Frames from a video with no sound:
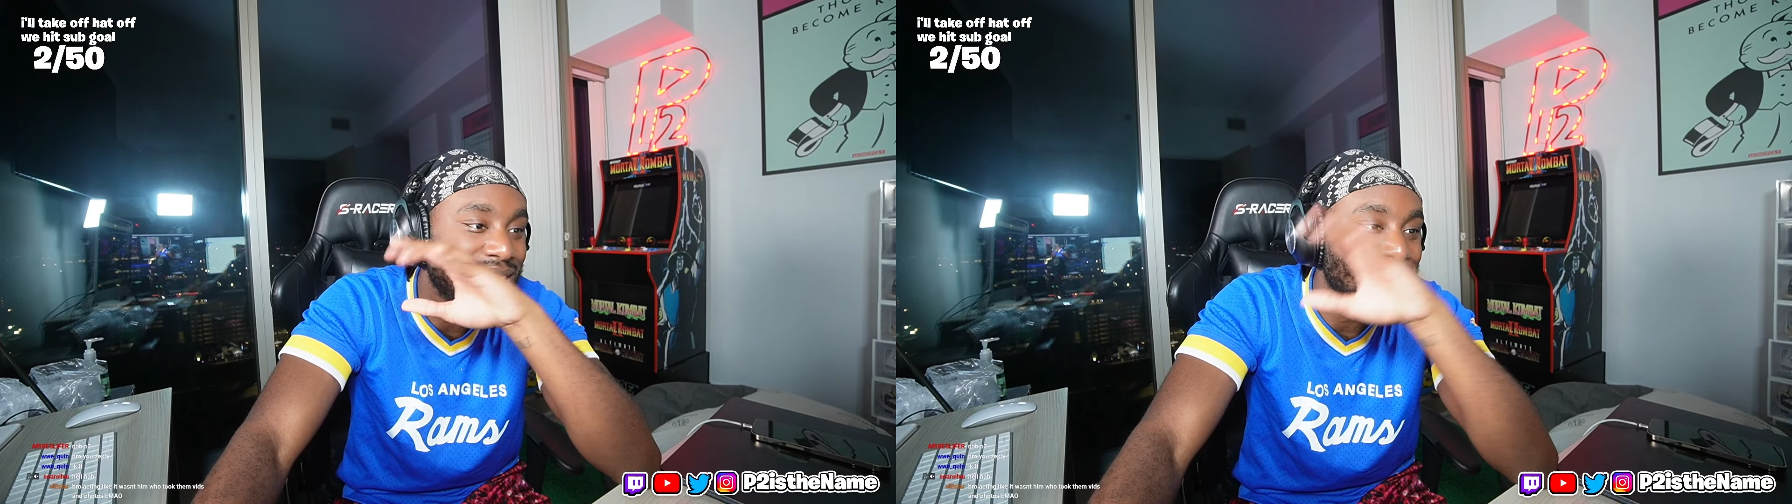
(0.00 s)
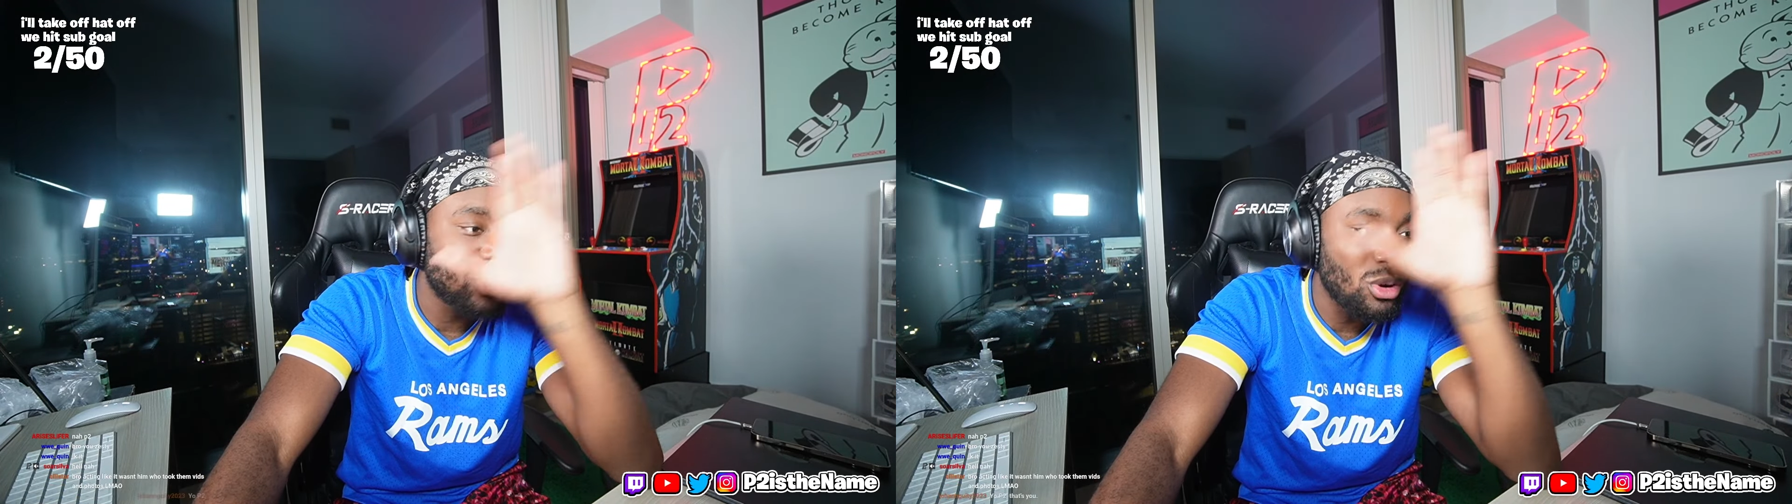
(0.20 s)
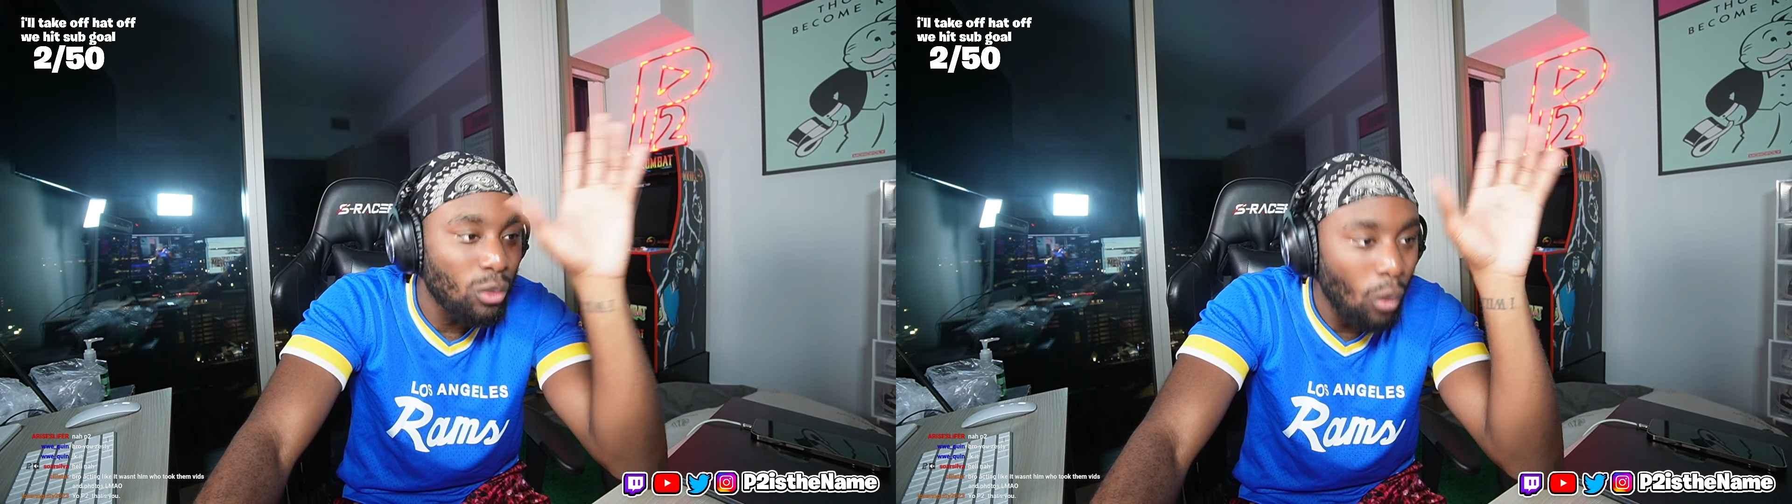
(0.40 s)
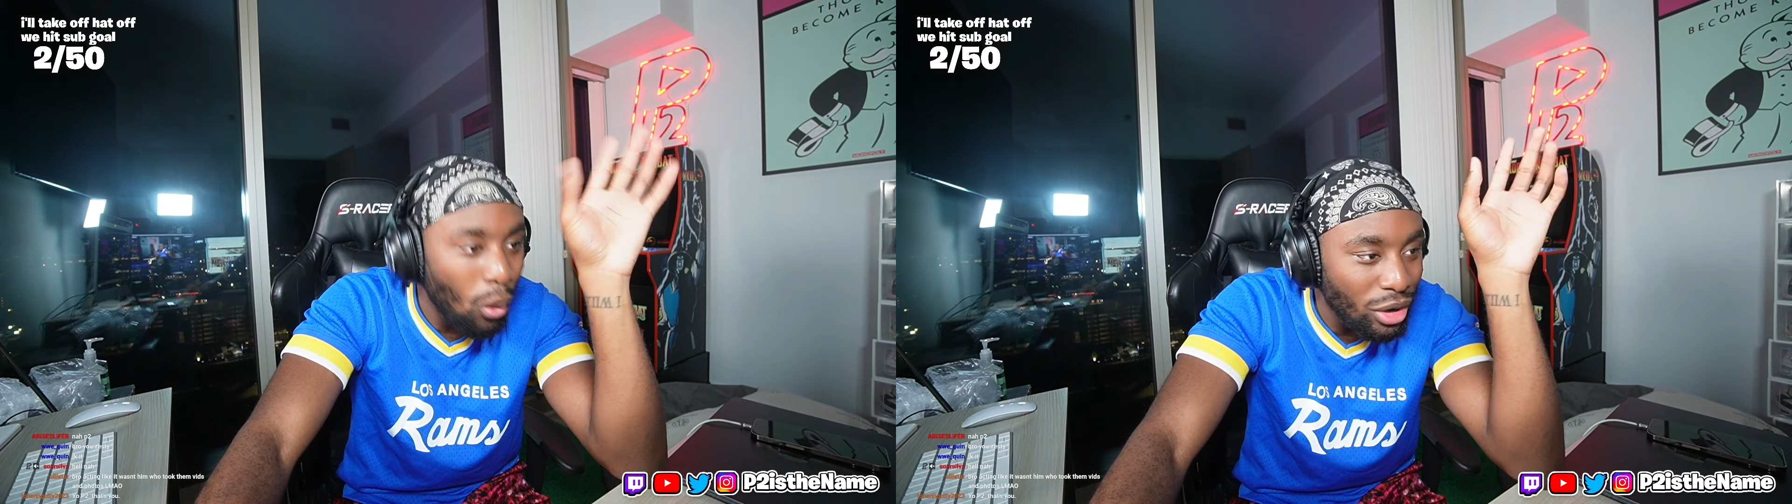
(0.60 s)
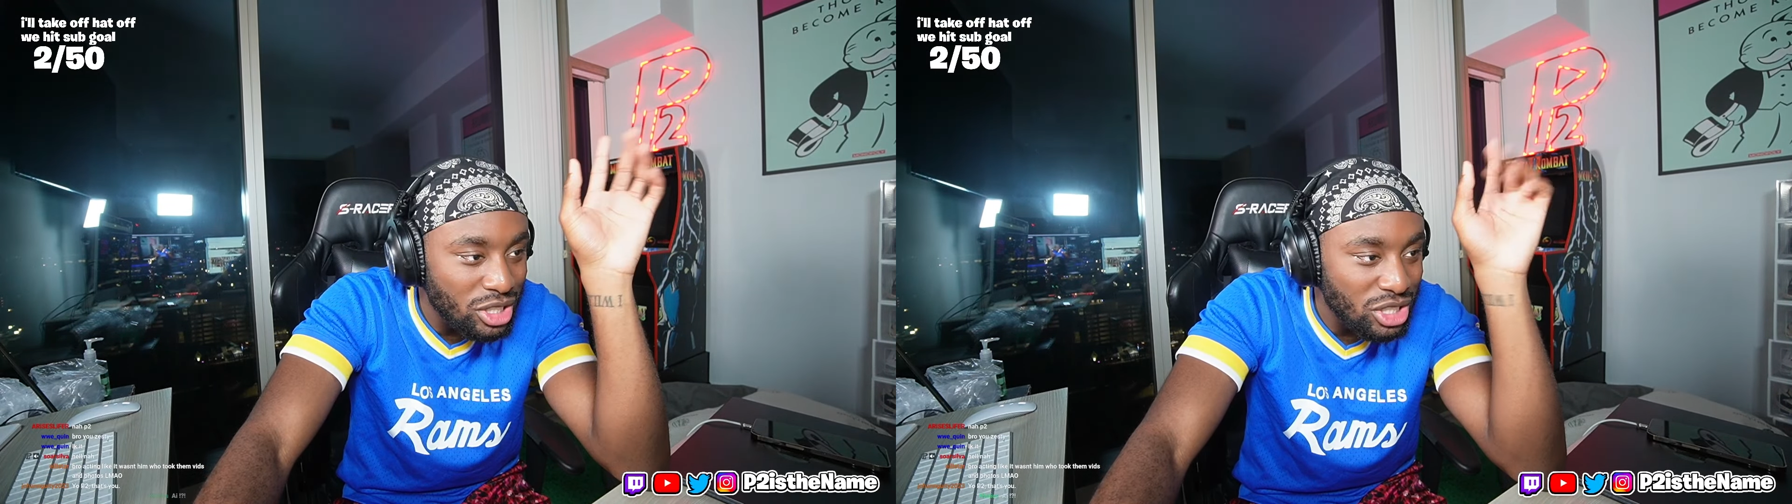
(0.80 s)
like, start
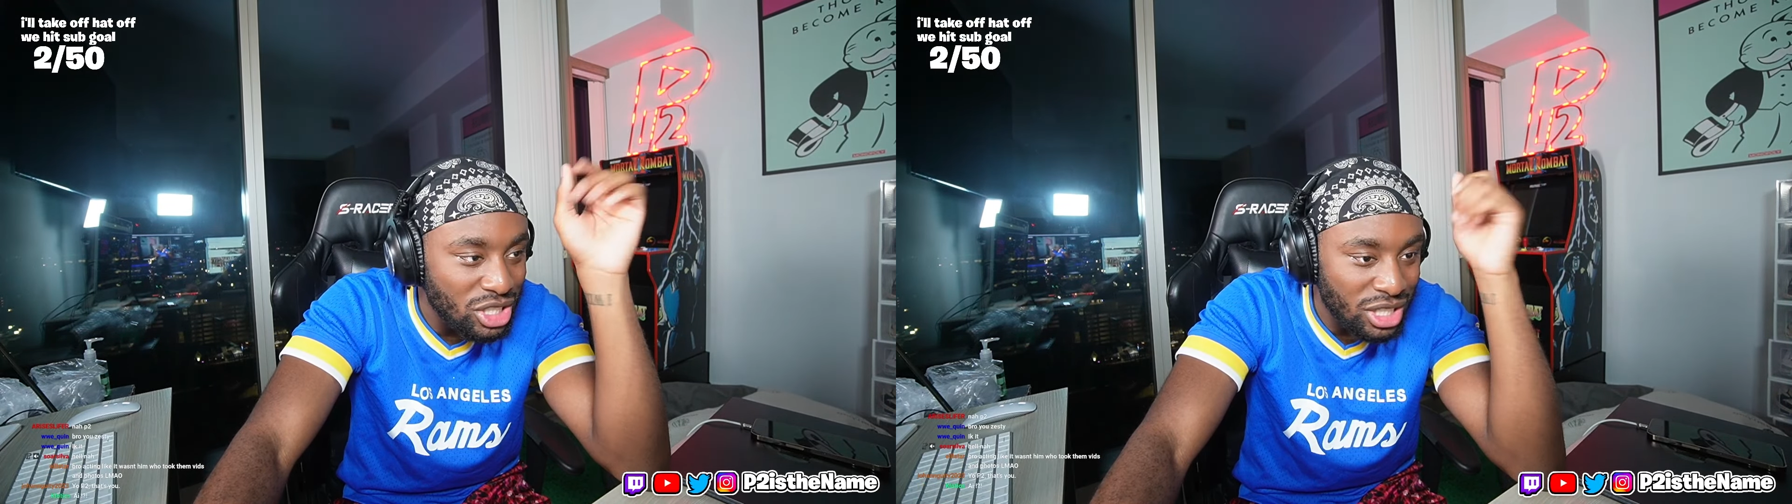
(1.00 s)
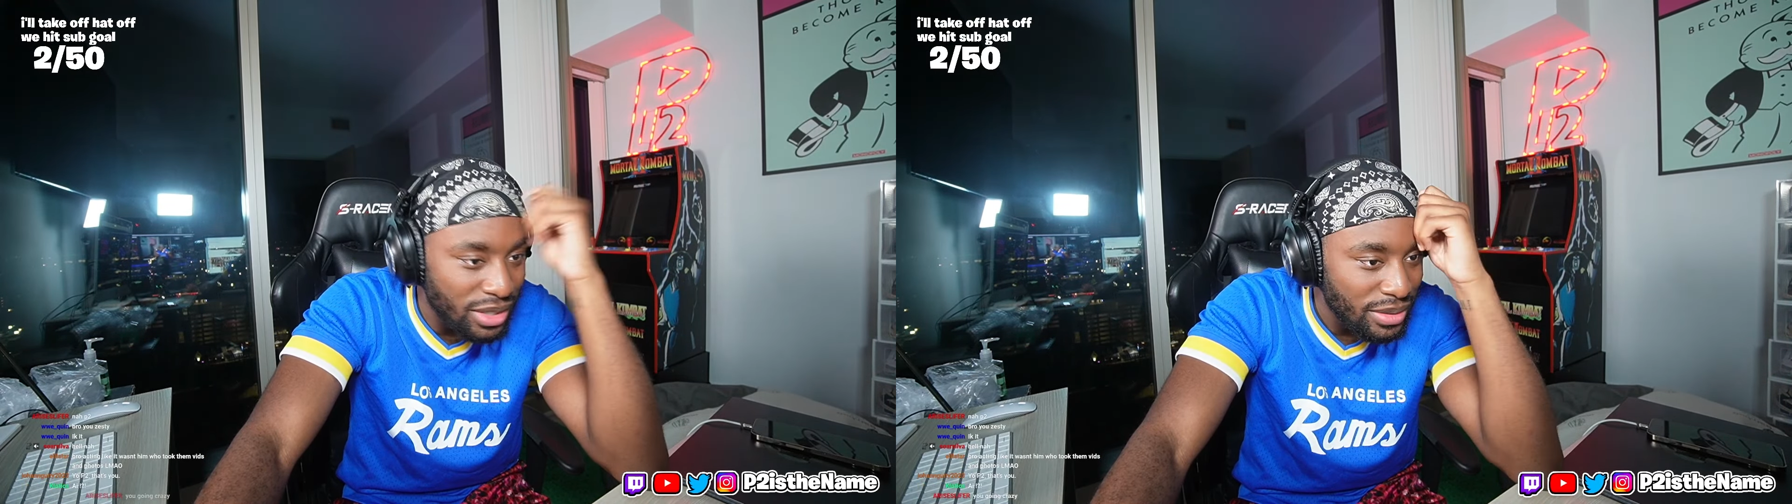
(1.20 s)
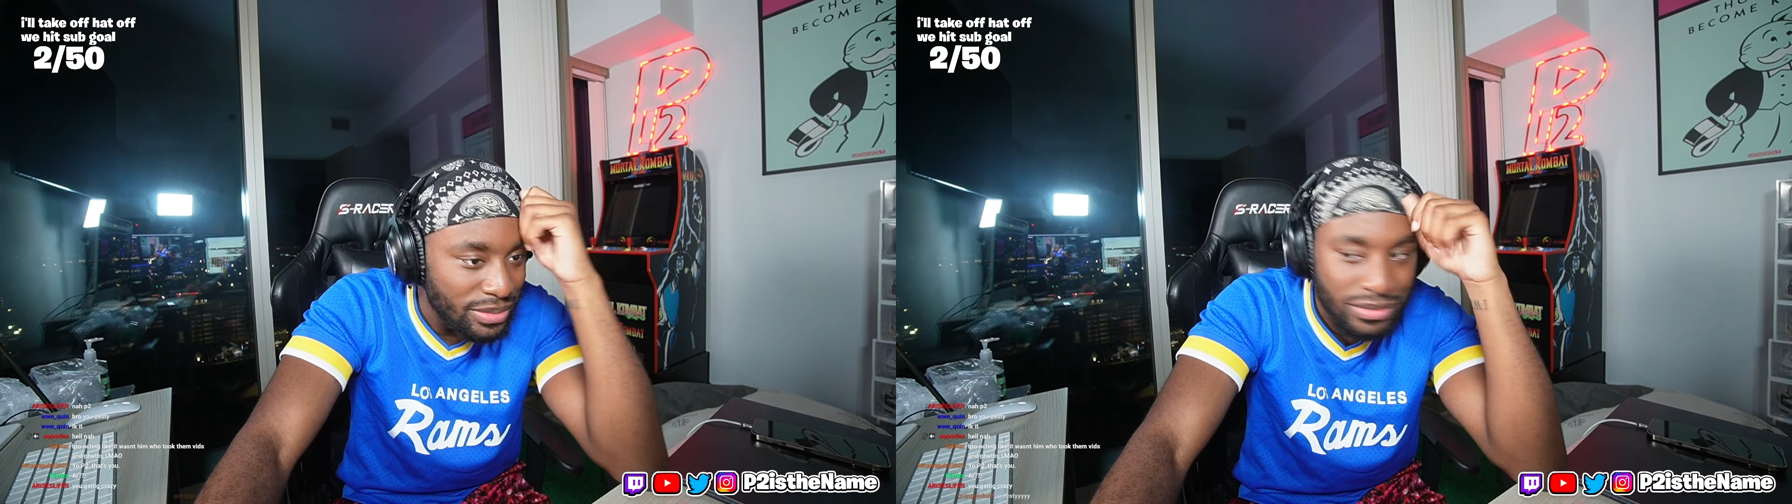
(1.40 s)
wars and shit.